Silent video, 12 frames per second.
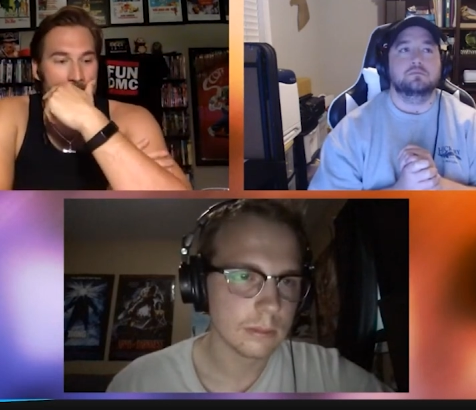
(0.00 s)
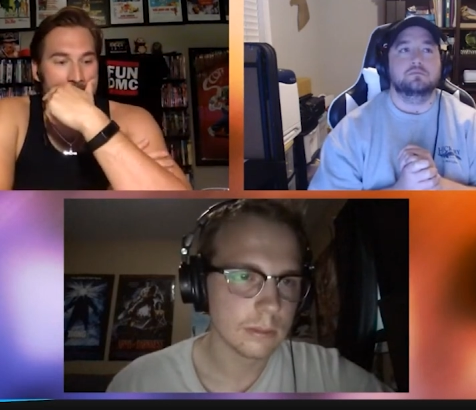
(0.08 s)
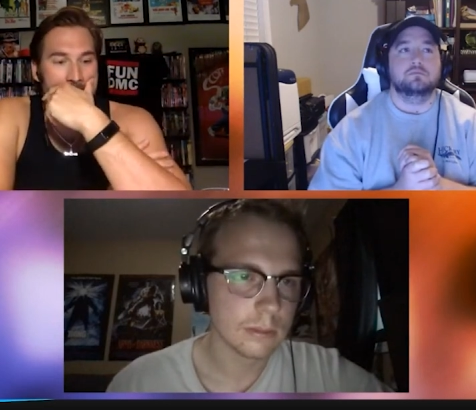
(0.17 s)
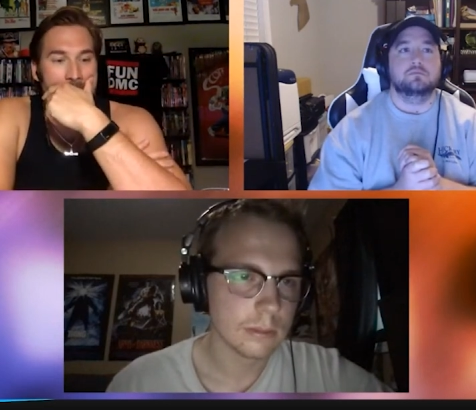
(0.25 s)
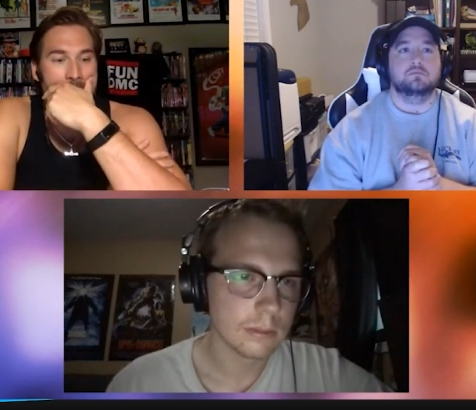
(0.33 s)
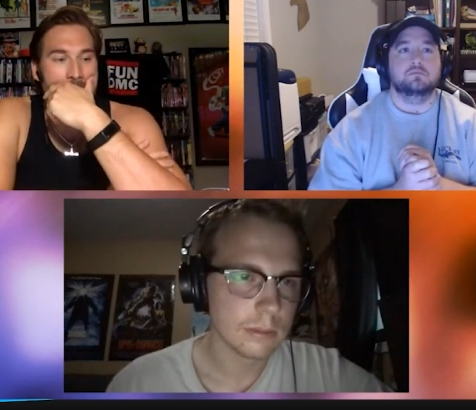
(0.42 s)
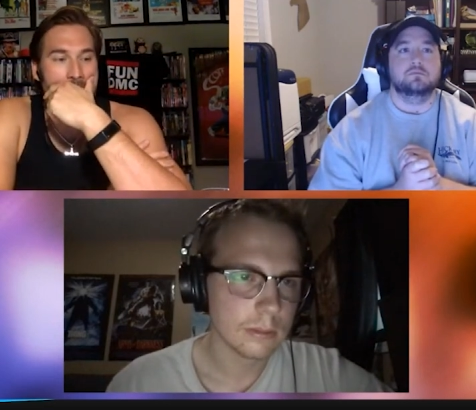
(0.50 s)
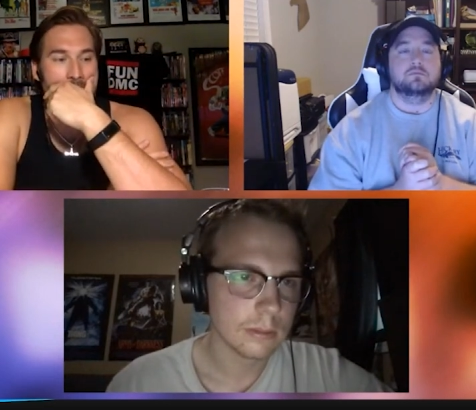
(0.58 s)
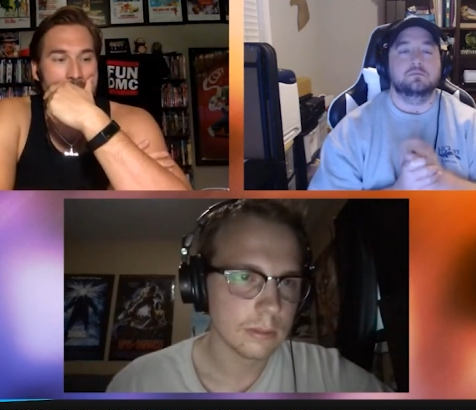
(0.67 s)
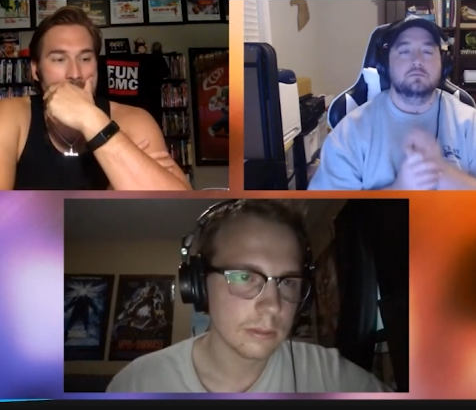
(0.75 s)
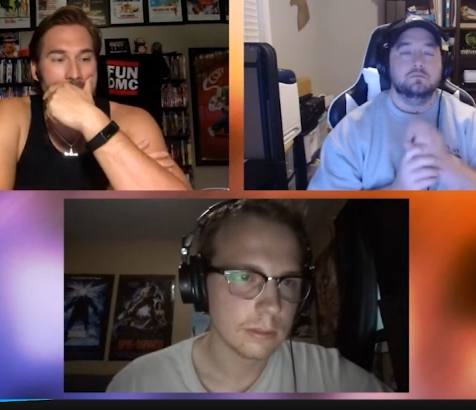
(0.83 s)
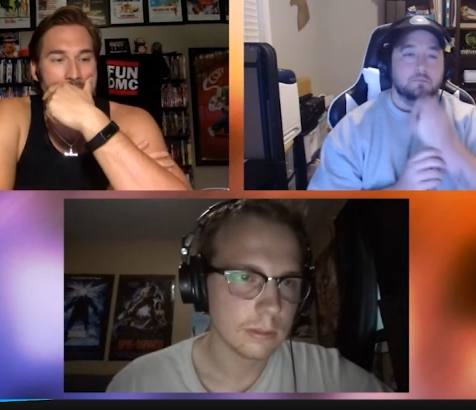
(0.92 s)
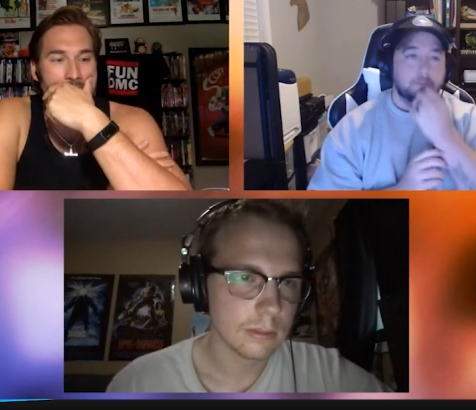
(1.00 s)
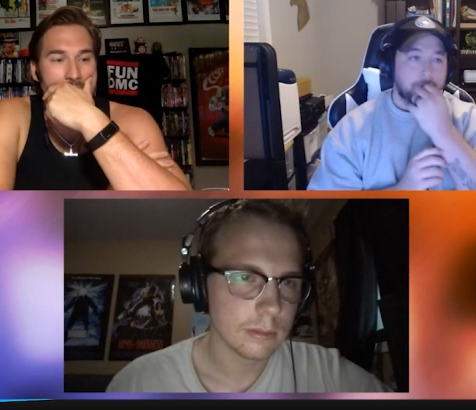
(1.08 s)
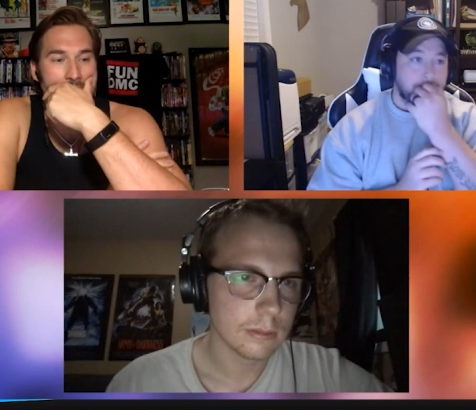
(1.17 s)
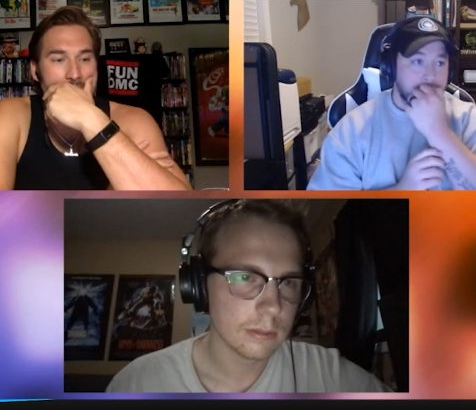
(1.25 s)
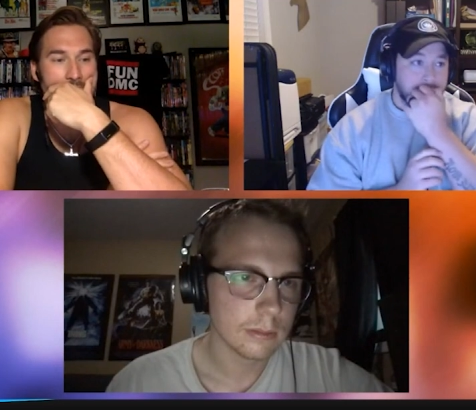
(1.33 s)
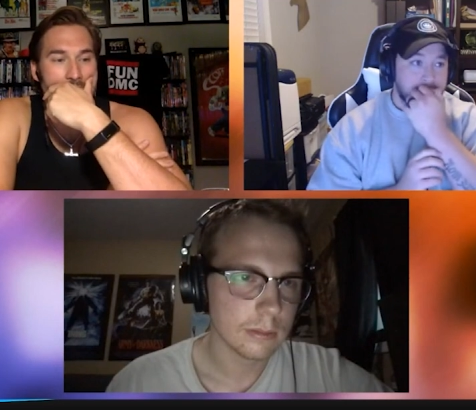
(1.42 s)

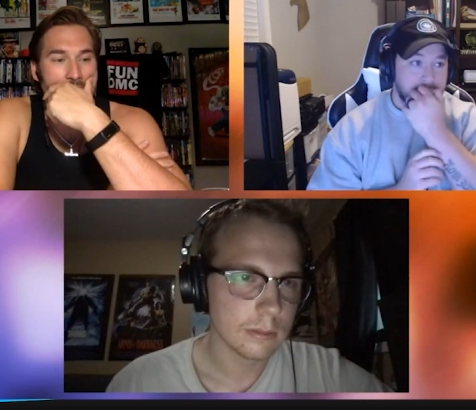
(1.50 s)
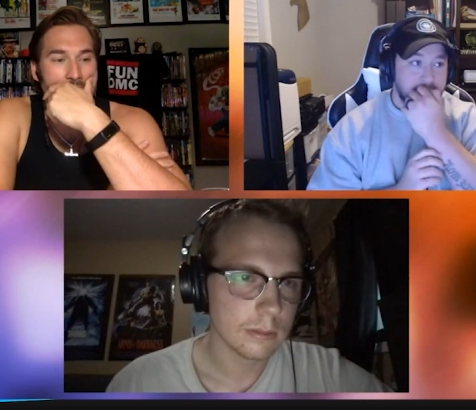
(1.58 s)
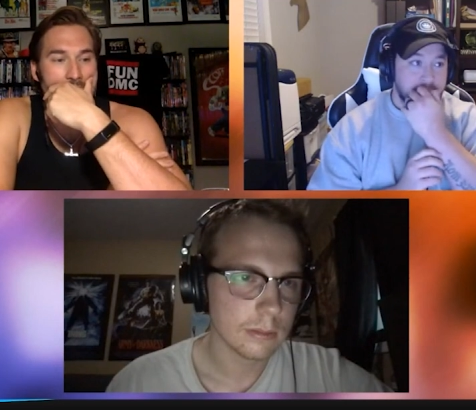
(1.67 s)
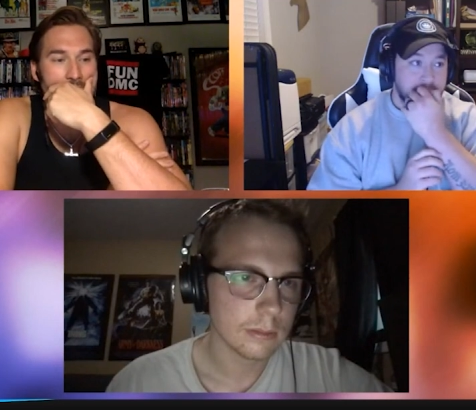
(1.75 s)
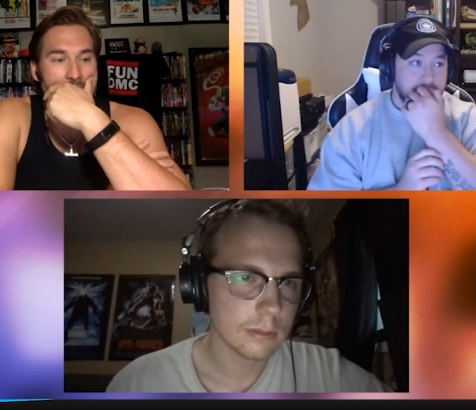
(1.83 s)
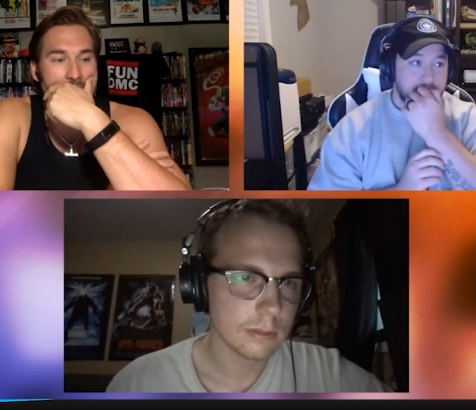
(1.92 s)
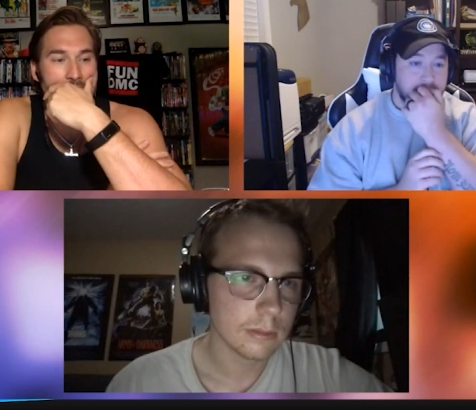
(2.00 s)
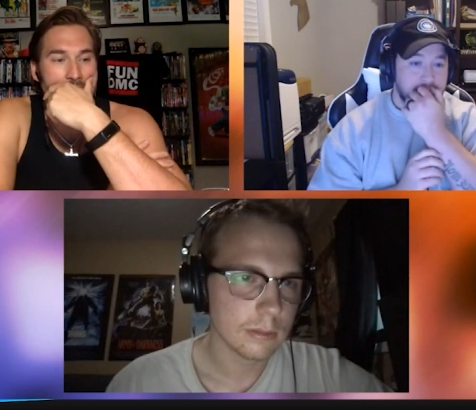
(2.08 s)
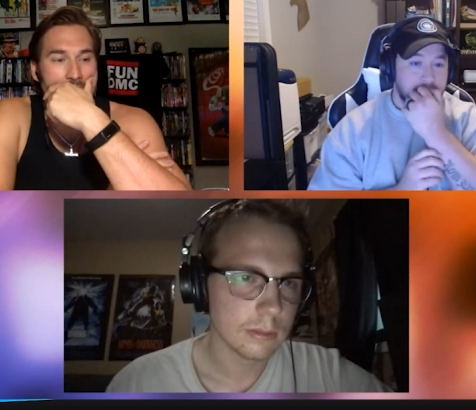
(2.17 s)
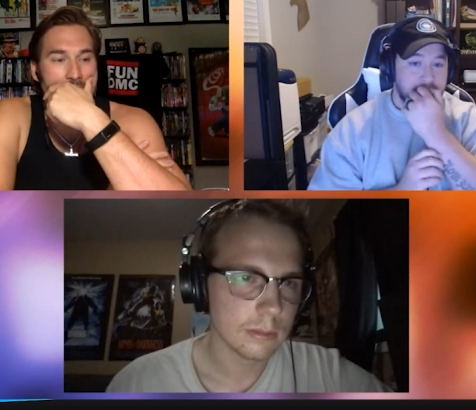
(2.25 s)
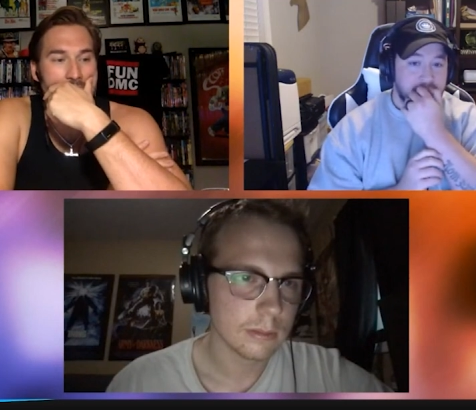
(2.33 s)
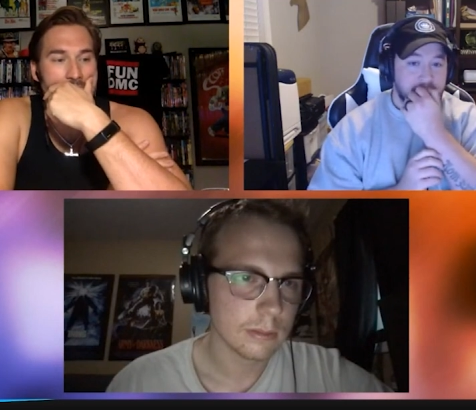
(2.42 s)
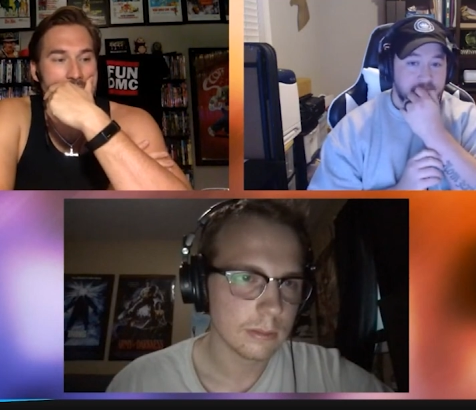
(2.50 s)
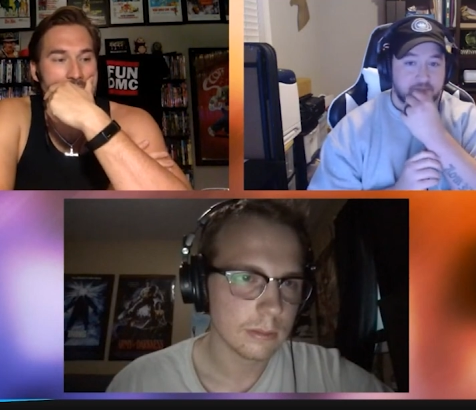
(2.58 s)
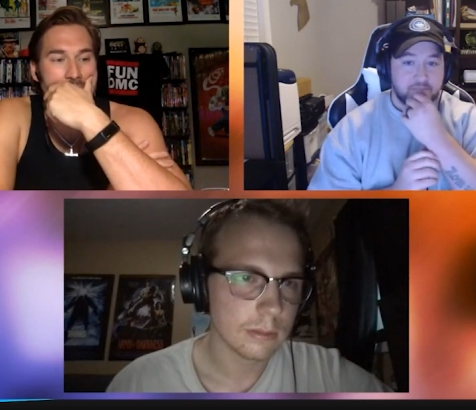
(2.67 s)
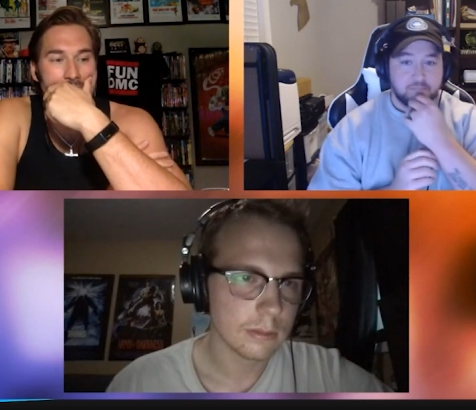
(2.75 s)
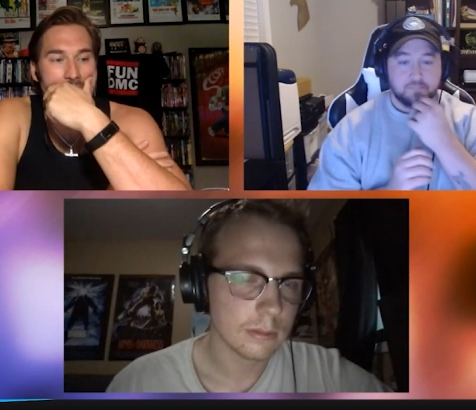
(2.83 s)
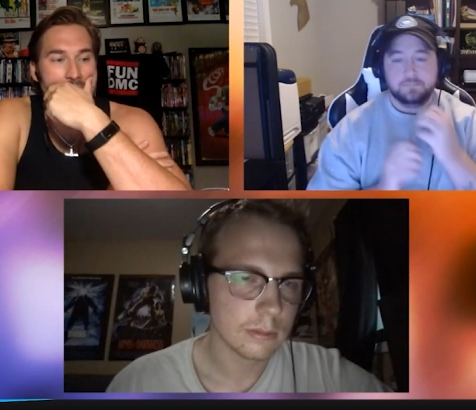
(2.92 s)

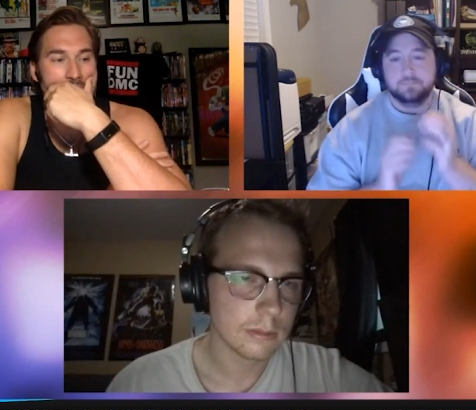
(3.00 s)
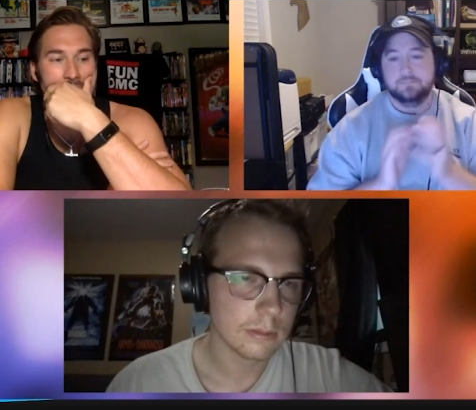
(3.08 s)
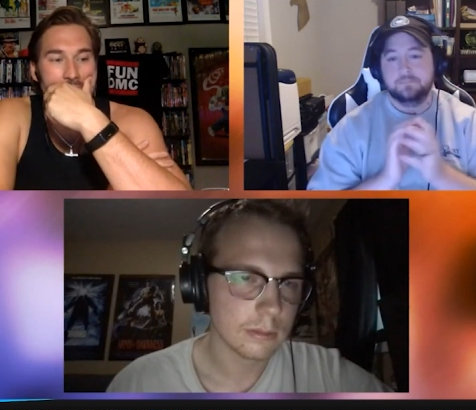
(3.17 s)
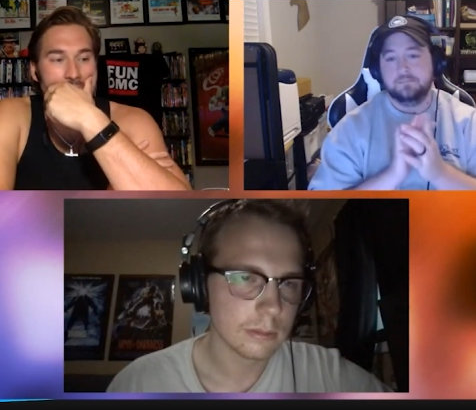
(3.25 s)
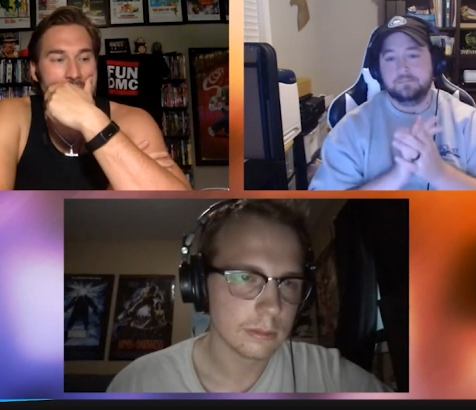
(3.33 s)
Nothing is said.